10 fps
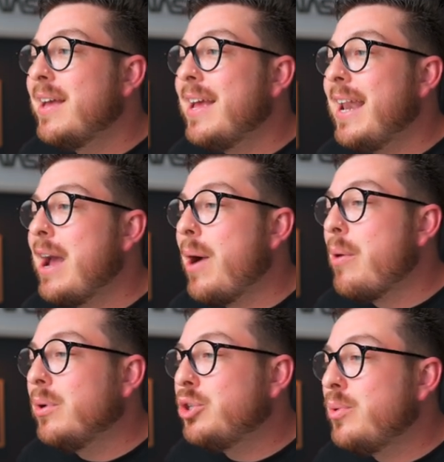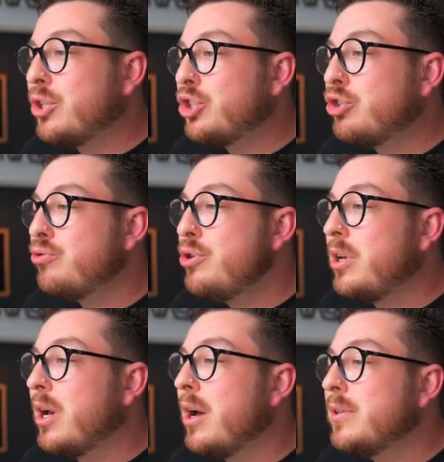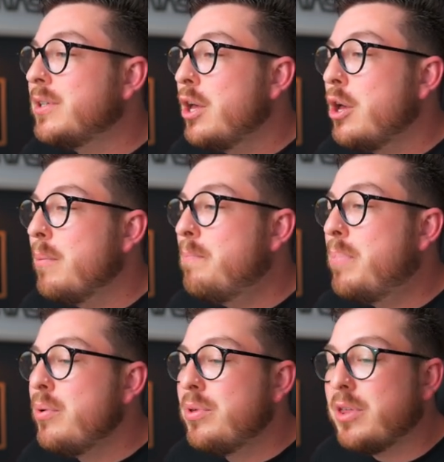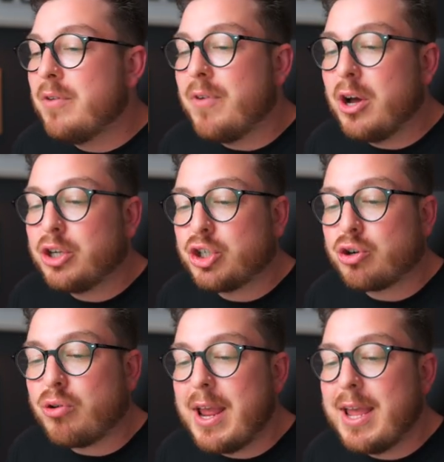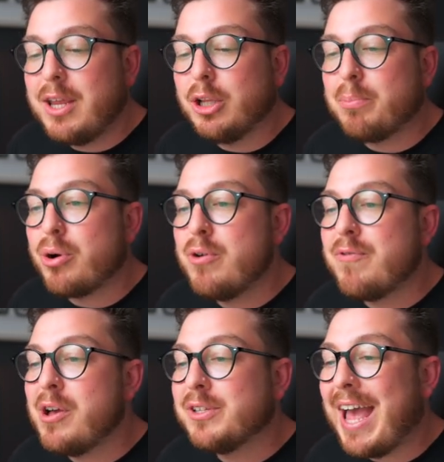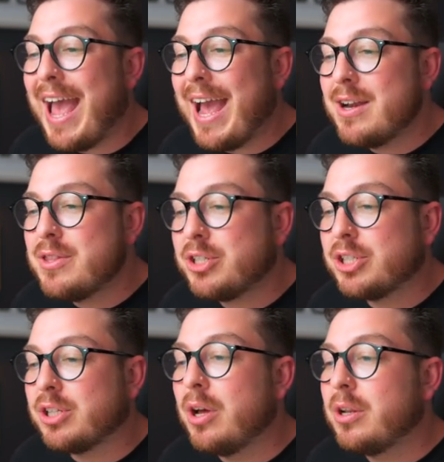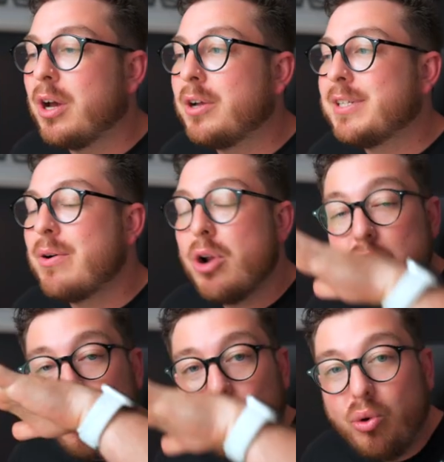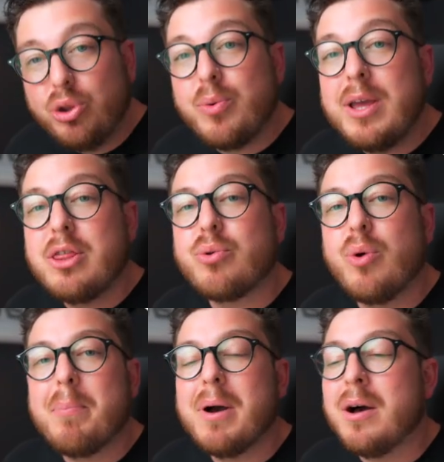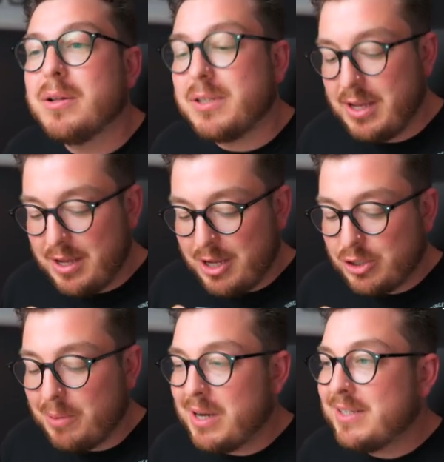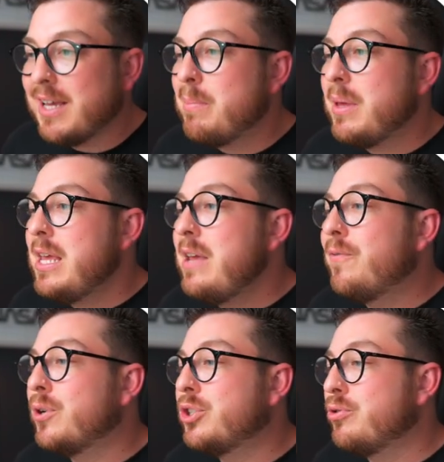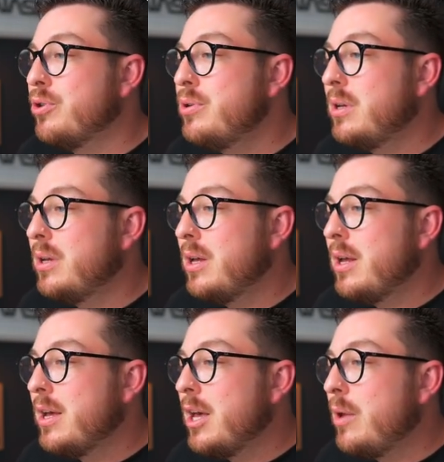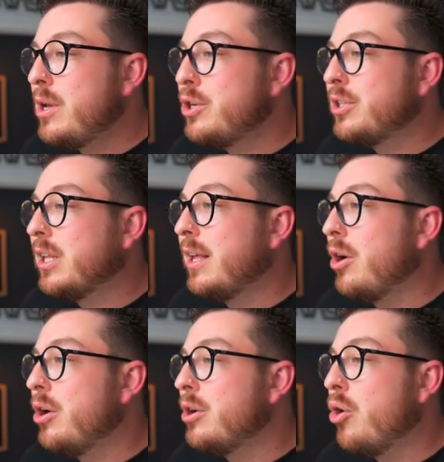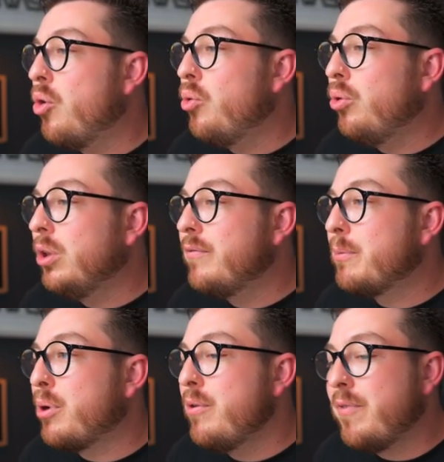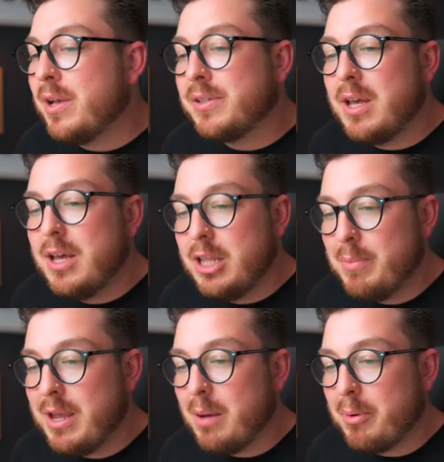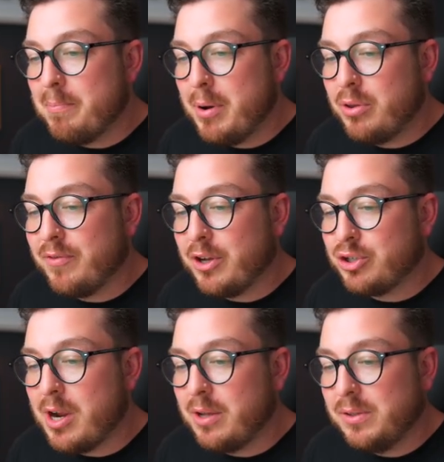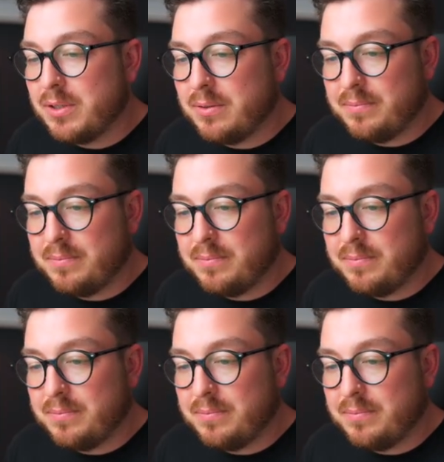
Now I want to extrude cut both of our triangular profiles and the slot cutout all the way through our part. So I'm going to type E for extrude, and we can just click on all of the profiles that make up both of our triangles,